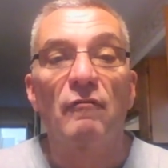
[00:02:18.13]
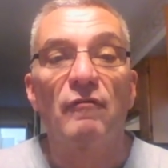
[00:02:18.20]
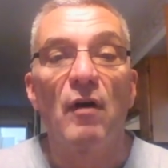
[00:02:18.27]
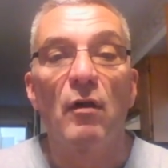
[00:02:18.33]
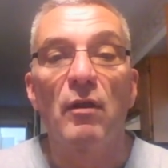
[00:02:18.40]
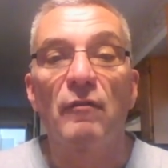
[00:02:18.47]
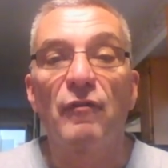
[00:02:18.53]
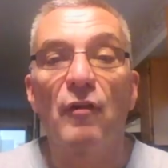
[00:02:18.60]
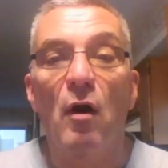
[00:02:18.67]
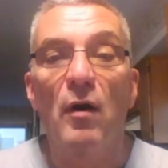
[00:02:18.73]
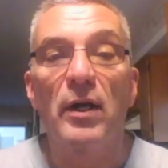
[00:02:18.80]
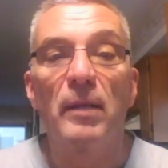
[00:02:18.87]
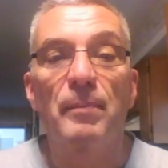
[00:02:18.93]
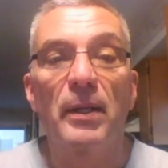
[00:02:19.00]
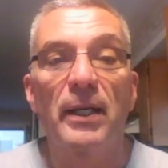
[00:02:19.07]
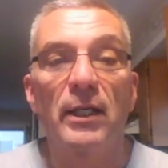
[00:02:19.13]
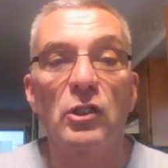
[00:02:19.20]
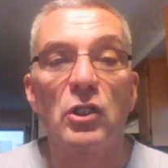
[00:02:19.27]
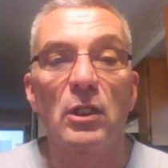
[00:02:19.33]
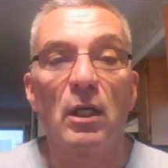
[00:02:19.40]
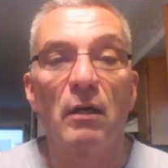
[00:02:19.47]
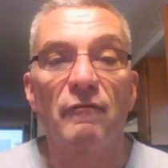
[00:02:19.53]
for the Florida
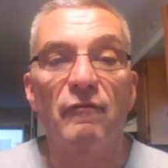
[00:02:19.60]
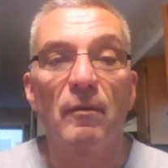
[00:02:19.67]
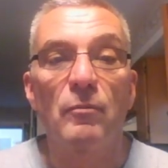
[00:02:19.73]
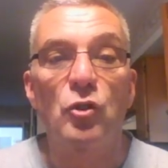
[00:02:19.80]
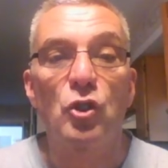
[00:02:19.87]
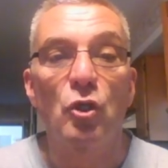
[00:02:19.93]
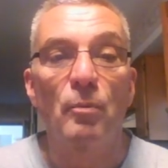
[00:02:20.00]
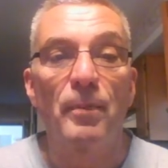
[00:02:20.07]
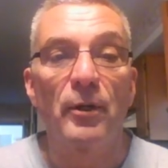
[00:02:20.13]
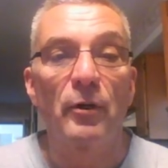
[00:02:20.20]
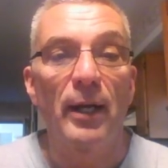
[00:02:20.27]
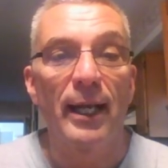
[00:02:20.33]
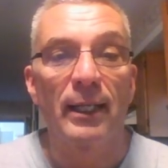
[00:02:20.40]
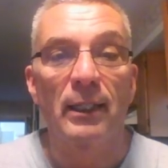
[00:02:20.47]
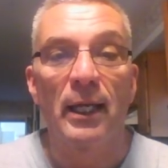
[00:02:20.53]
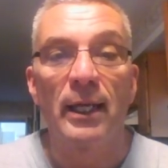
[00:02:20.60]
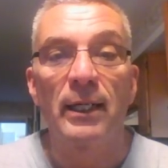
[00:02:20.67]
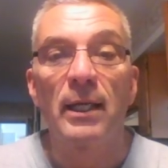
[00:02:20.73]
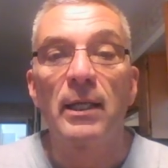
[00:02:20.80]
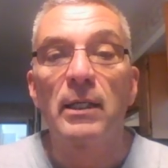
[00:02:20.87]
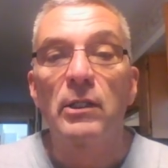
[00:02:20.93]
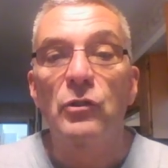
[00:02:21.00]
Peninsula from Jupiter
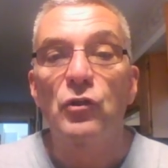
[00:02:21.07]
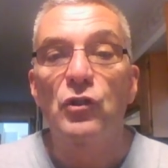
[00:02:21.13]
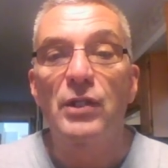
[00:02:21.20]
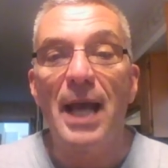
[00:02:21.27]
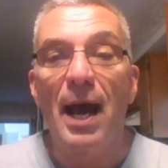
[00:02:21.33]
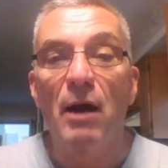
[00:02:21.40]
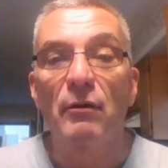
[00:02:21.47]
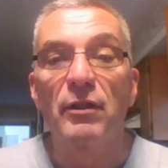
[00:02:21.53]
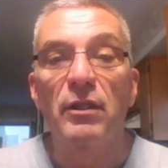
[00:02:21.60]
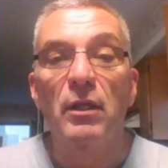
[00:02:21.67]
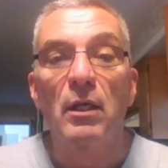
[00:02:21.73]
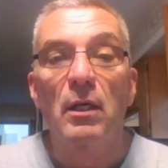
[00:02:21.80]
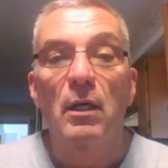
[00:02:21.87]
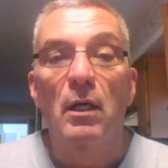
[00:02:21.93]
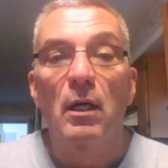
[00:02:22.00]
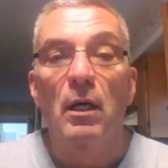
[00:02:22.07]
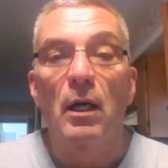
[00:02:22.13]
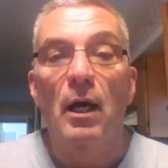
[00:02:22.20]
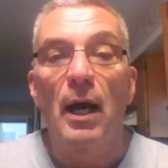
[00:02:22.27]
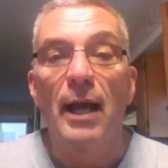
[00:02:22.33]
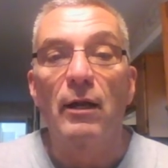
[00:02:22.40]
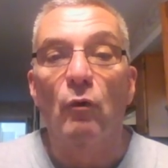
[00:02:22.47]
Inlet south
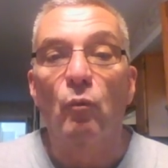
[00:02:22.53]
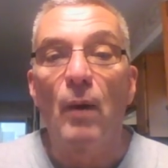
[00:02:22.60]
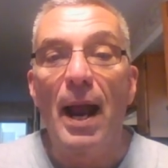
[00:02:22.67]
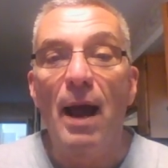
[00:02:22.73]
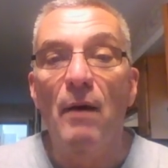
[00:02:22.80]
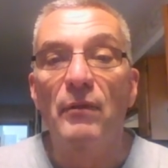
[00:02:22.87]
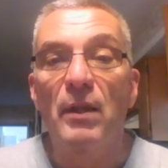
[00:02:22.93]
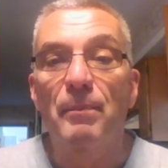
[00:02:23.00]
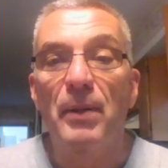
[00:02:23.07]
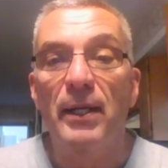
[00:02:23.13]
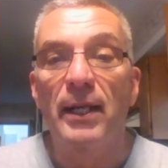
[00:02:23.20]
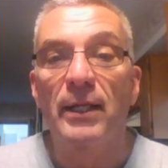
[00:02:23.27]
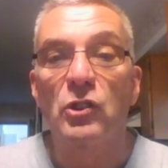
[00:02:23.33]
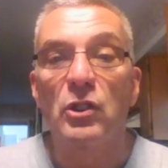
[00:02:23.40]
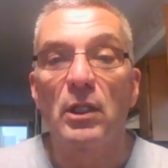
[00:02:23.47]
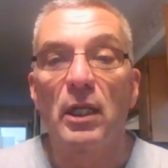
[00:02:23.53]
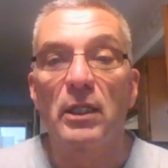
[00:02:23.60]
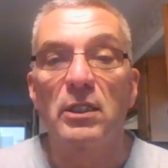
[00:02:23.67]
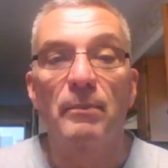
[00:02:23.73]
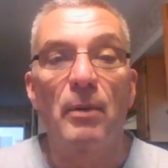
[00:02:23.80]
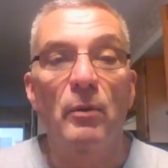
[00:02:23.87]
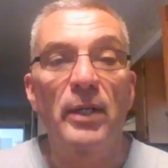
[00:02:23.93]
uh, and around the
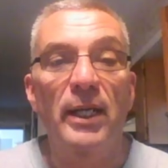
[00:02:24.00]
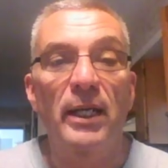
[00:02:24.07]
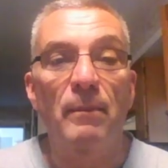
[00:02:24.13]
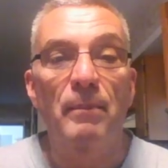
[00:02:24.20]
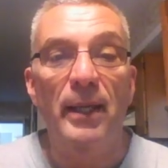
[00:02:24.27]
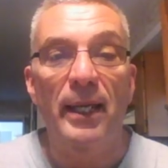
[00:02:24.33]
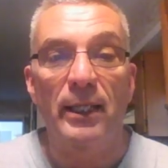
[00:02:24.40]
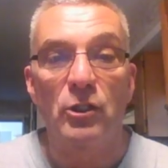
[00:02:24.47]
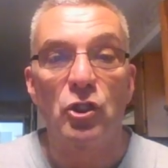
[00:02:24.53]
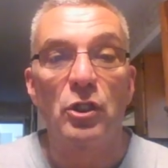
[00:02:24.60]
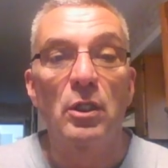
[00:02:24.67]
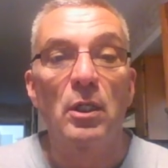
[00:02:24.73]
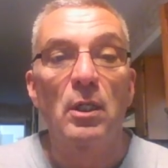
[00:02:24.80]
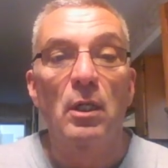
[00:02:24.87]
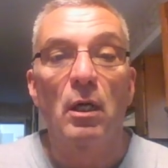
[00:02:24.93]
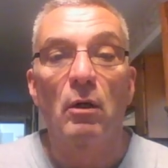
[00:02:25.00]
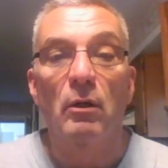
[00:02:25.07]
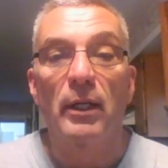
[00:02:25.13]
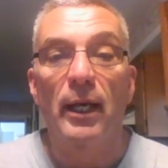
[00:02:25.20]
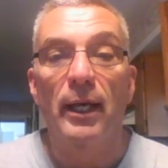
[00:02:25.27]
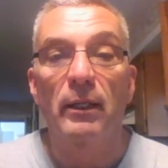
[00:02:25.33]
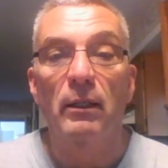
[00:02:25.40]
peninsula to Bonita Beach,
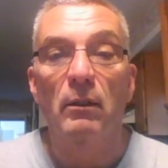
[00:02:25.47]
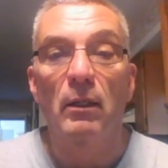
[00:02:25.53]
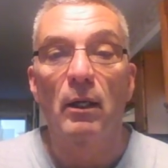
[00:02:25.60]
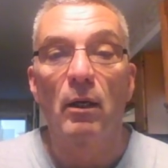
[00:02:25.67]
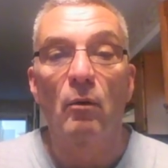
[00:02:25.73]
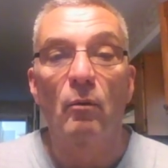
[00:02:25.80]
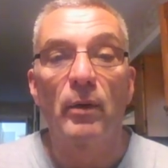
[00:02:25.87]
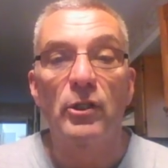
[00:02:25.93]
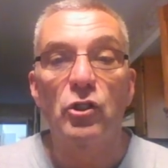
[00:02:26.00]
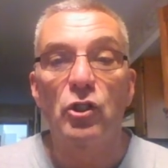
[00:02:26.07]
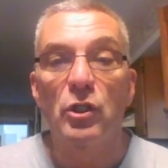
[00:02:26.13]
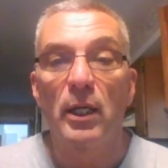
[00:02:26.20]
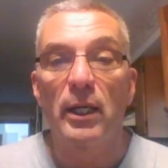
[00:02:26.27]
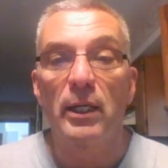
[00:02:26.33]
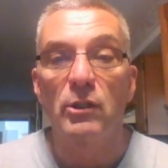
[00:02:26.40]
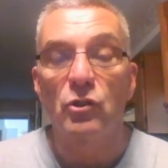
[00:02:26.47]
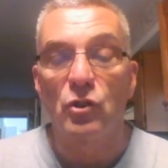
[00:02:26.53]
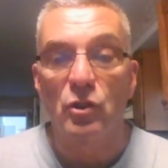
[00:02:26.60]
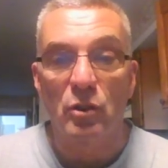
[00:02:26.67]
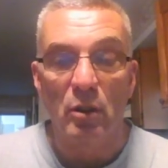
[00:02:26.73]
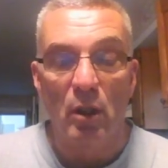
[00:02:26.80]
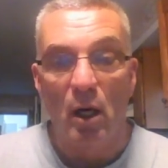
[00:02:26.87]
okay, uh, which
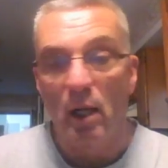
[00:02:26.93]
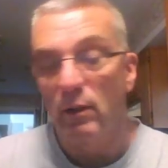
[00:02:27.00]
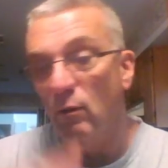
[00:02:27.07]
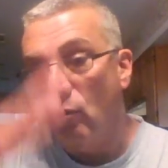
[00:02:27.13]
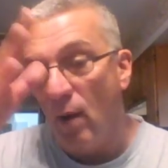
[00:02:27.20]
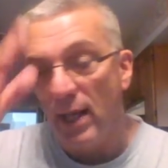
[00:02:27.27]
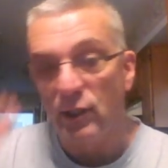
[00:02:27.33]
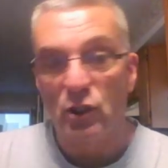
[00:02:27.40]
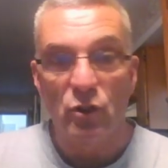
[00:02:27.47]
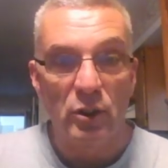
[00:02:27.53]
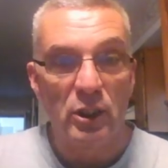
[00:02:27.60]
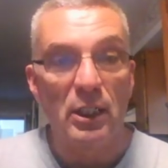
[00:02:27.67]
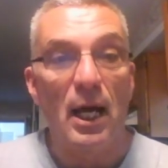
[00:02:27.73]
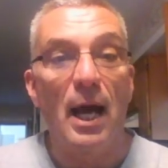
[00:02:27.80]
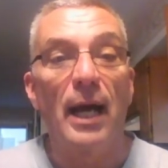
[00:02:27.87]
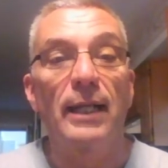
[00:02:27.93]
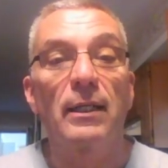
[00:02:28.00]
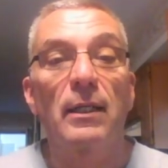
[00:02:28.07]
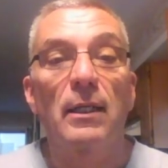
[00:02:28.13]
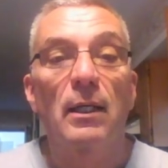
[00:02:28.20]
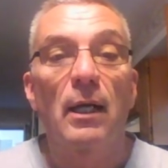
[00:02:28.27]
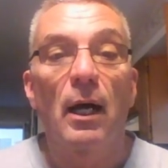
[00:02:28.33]
is on the western
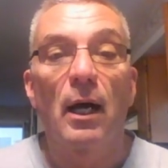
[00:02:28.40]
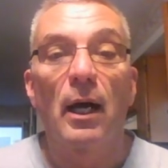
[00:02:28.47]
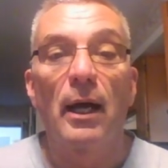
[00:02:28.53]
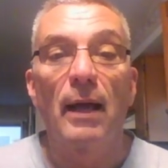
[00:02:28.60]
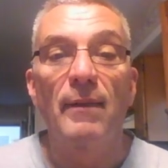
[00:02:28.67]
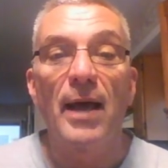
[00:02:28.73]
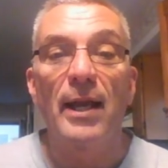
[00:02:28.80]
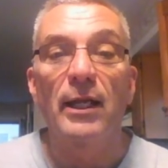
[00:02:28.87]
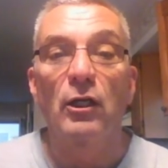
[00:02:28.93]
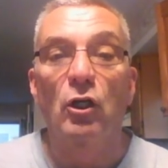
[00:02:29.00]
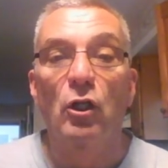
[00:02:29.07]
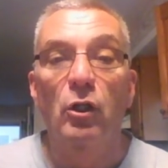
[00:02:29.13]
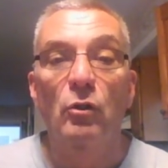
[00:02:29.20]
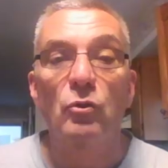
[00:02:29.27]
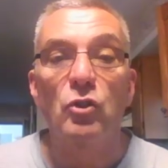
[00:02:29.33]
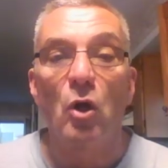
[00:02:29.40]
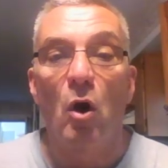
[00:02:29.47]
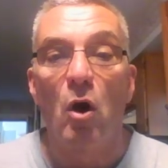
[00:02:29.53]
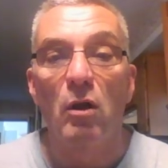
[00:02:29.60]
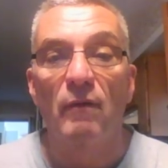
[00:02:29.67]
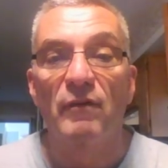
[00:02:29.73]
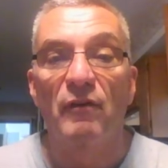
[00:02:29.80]
side. Uh, and that includes
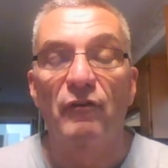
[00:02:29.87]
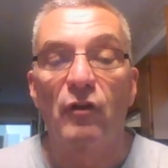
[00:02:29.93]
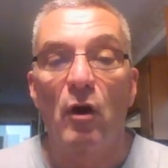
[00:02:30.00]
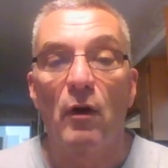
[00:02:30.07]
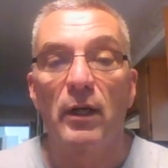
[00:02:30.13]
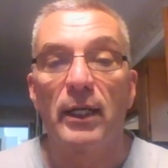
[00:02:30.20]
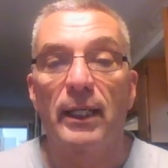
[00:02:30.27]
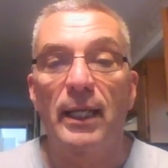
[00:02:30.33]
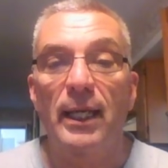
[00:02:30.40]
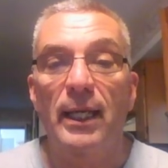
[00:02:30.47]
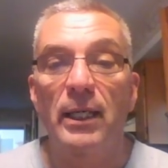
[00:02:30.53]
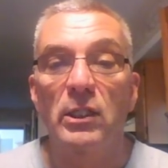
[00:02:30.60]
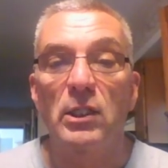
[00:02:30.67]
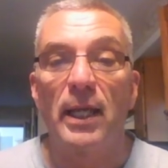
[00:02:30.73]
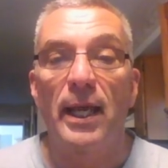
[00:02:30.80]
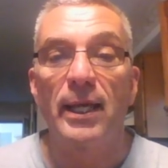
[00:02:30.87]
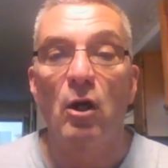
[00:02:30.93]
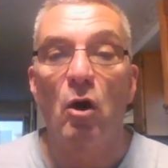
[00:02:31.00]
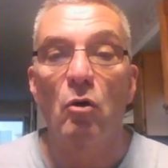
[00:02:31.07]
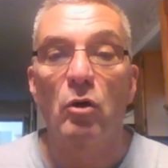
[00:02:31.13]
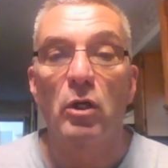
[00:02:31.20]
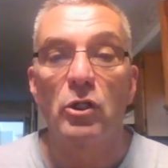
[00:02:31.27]
all of the Florida Keys,
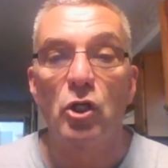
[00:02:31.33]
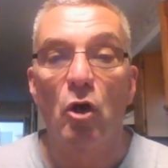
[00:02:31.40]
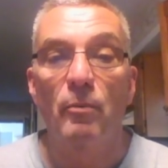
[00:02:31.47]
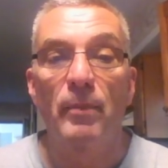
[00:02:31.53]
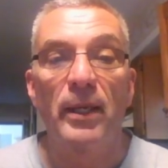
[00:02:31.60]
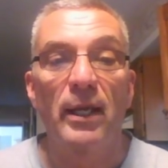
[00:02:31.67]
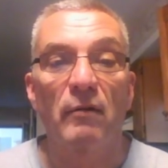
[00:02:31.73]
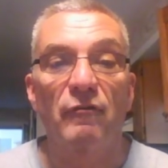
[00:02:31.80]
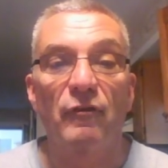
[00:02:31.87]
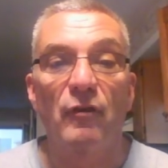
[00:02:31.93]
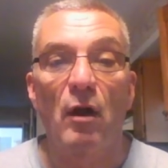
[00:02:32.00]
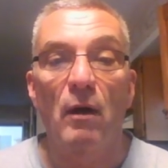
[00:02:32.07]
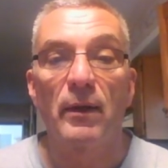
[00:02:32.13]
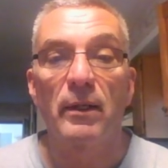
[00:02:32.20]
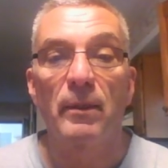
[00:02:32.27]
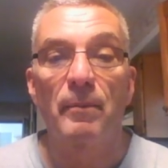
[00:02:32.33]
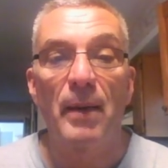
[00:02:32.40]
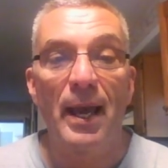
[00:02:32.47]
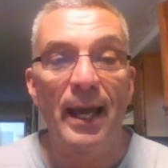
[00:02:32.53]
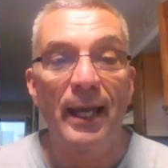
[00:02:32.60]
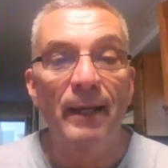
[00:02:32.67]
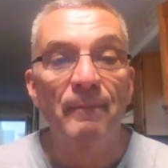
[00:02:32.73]
Lake Okeechobee, and Florida
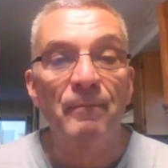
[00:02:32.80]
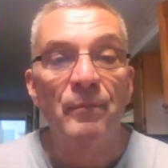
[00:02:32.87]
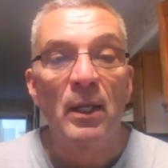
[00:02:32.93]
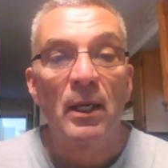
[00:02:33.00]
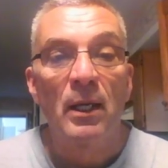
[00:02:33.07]
Bay.